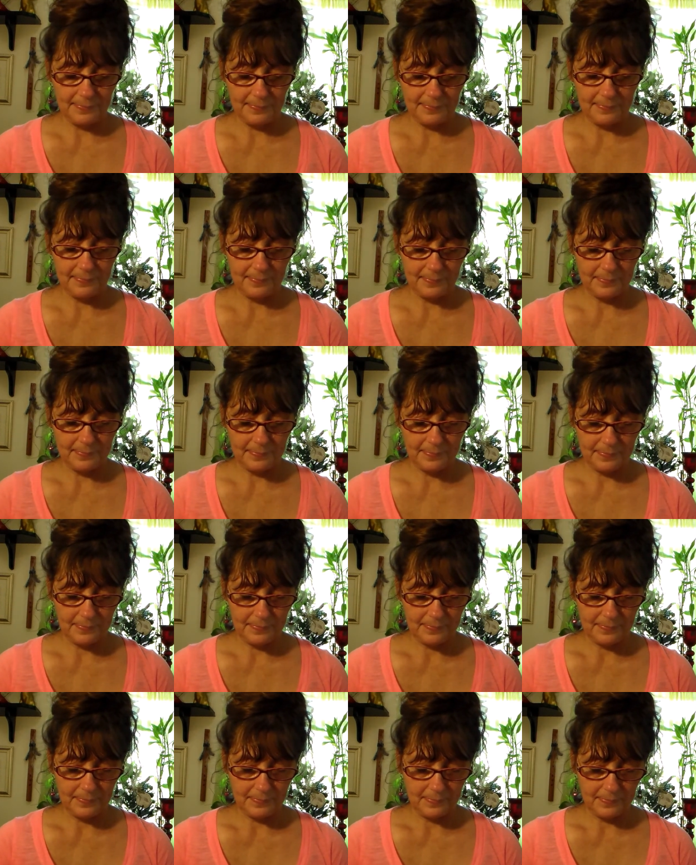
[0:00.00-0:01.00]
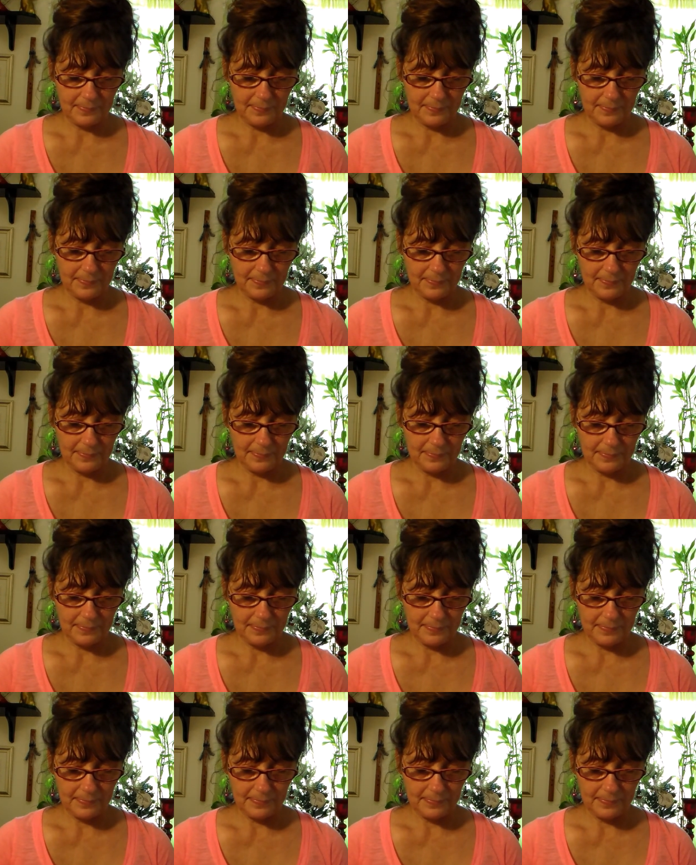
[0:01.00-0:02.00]

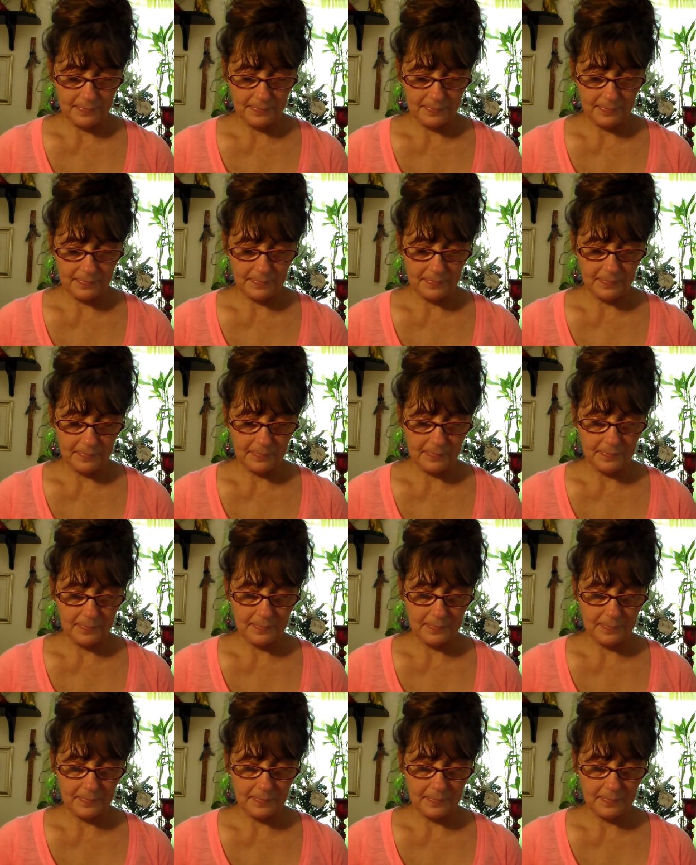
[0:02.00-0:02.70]
No one is speaking in this clip.